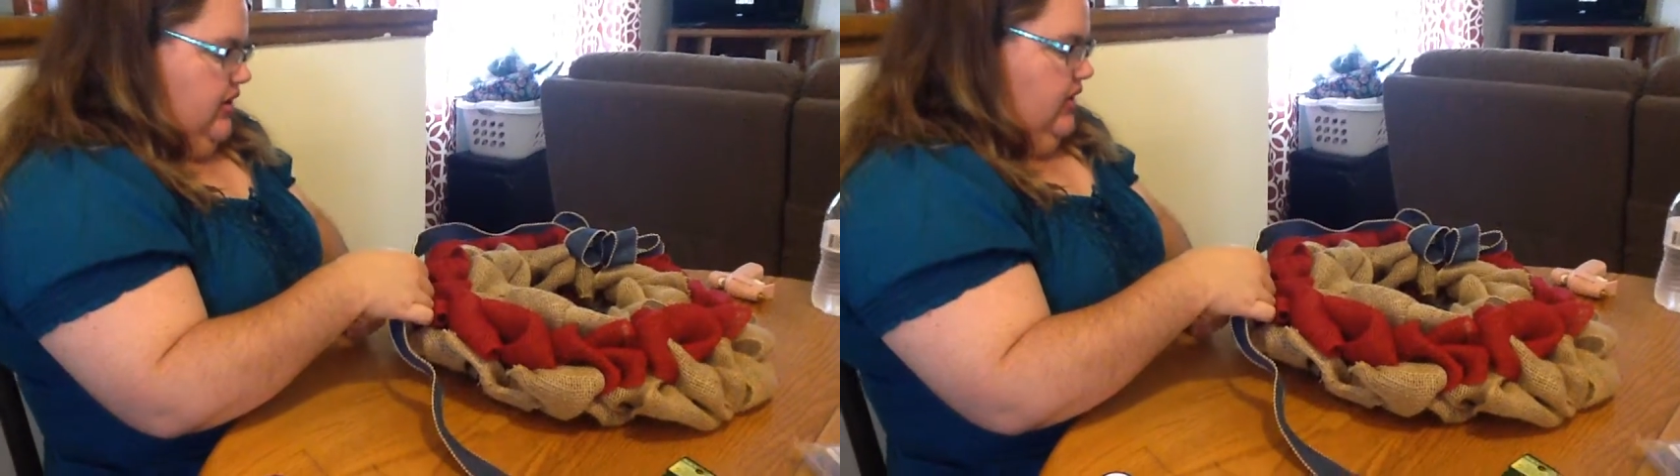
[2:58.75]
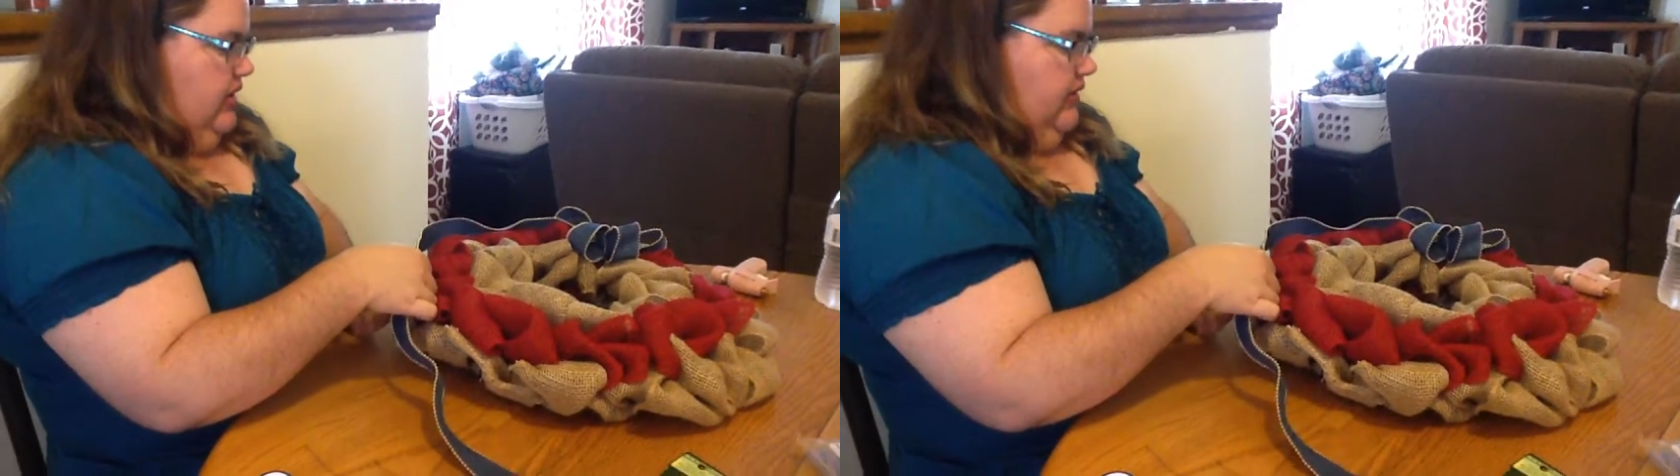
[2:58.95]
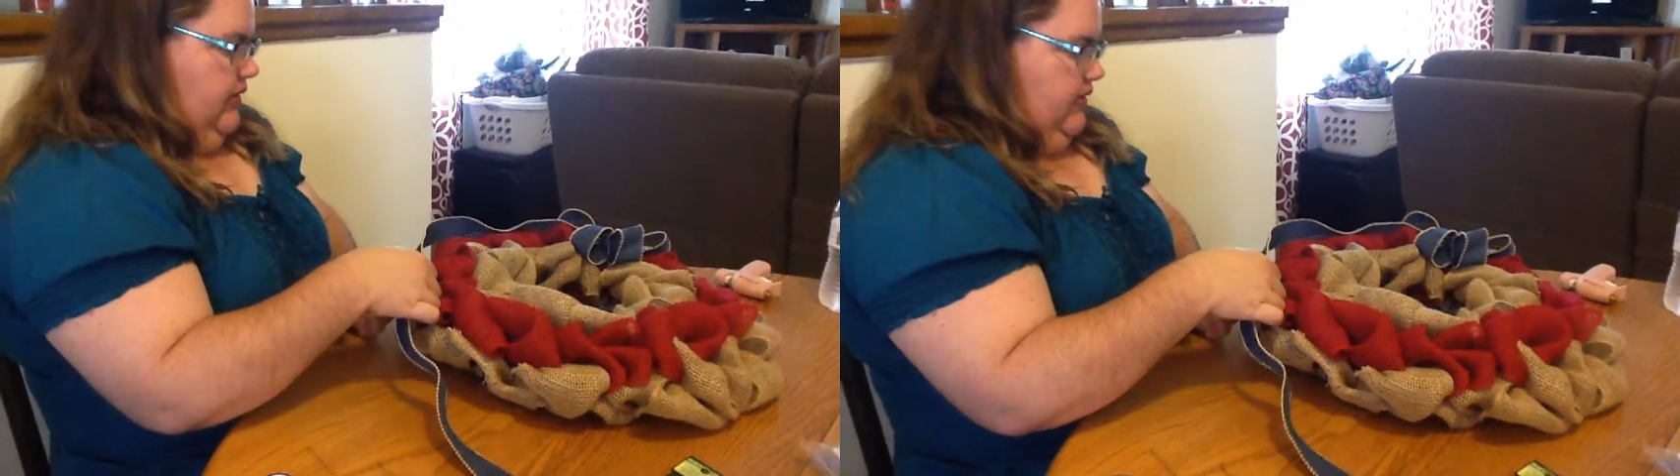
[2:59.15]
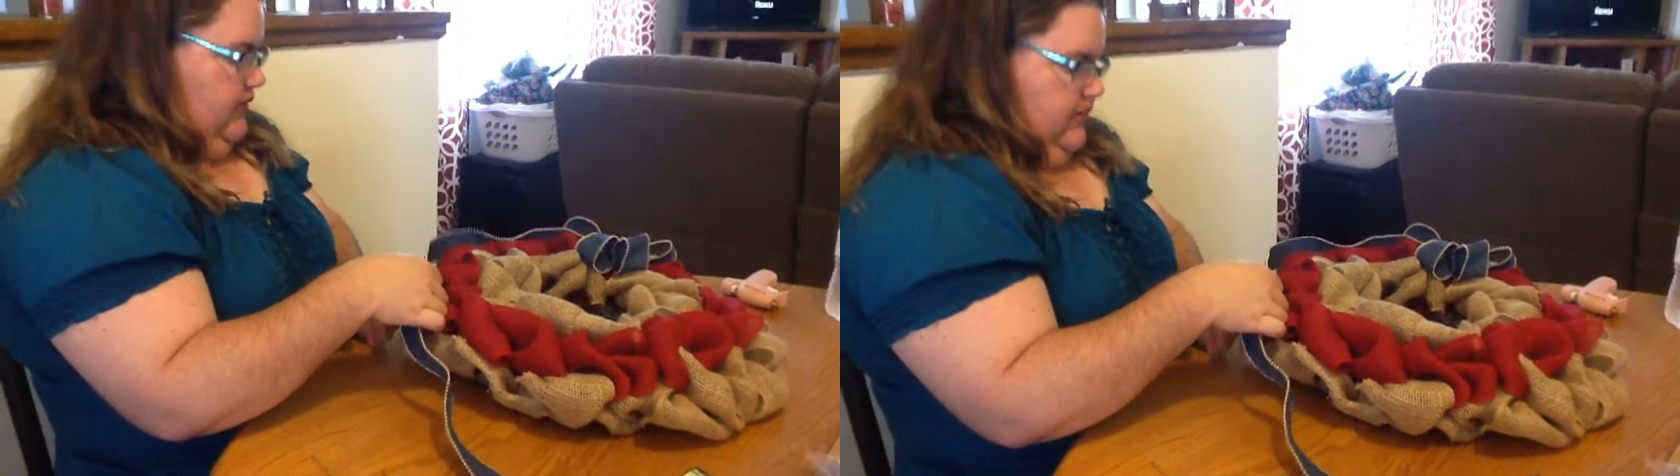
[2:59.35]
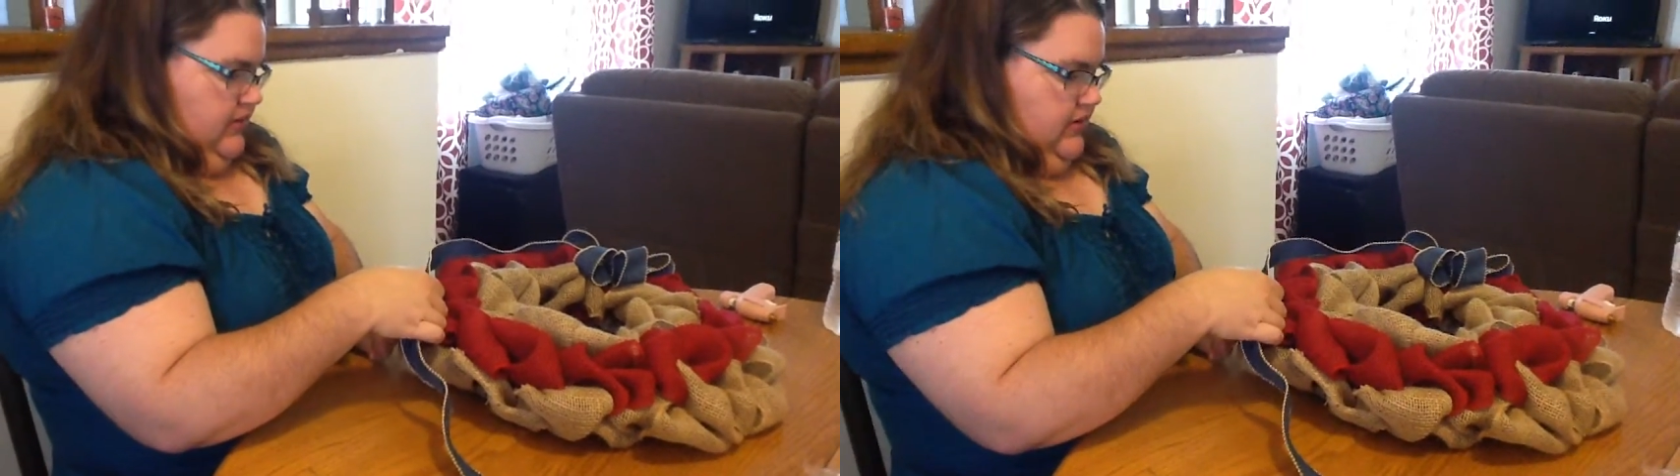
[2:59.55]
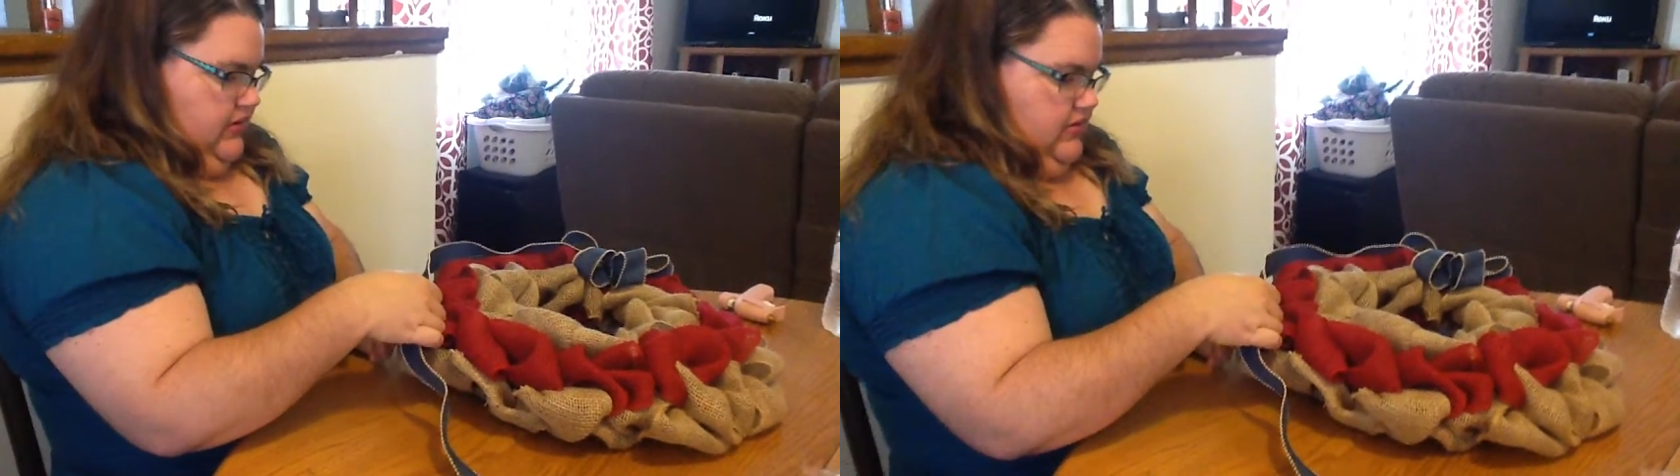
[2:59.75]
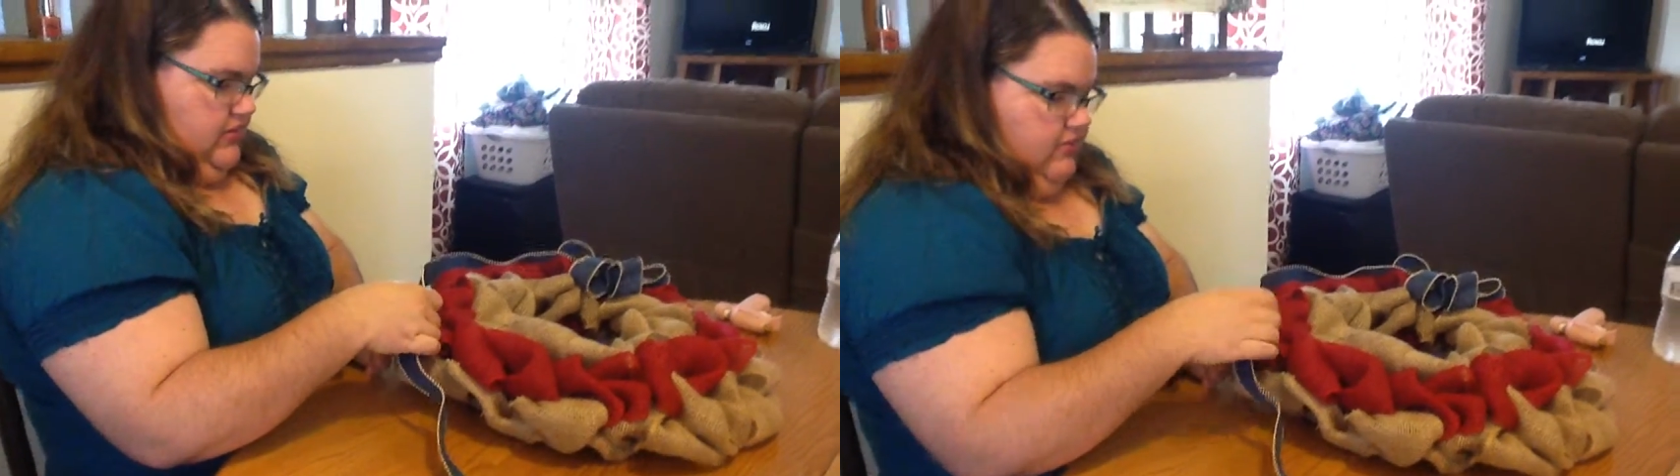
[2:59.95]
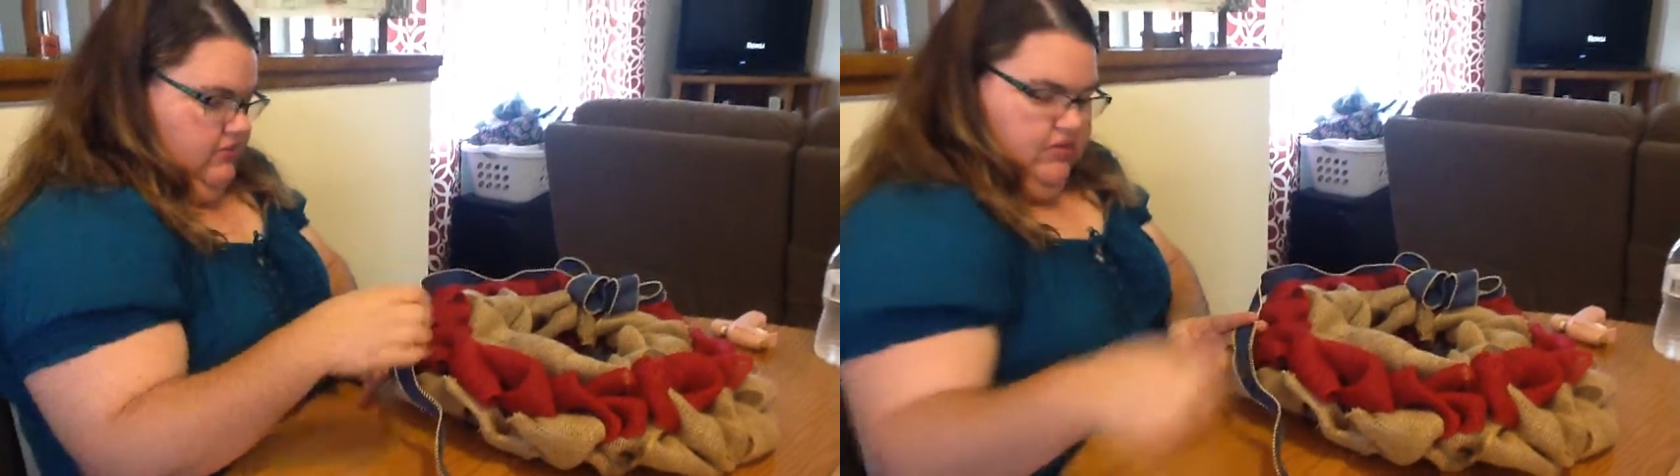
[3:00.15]
it
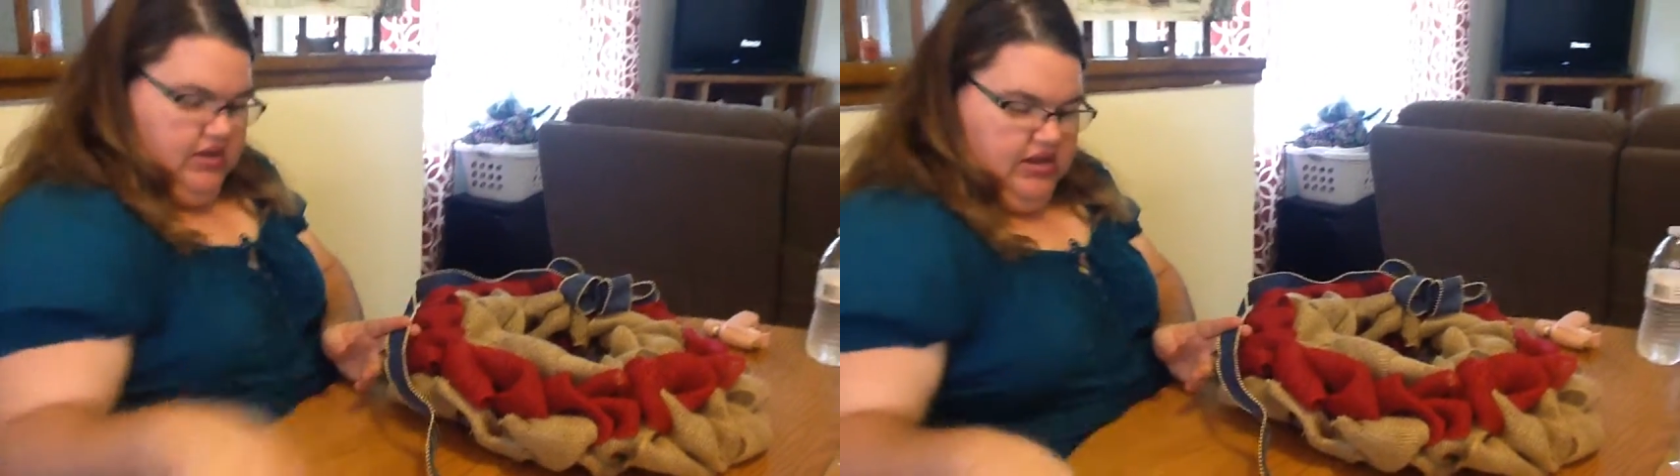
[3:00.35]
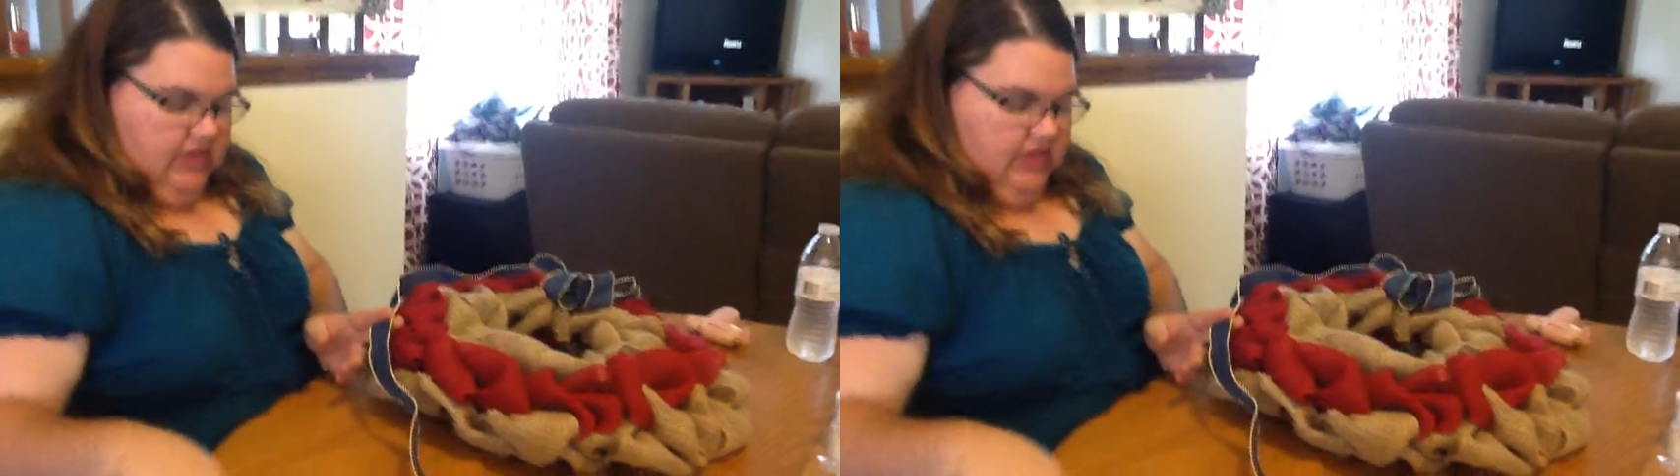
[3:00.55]
right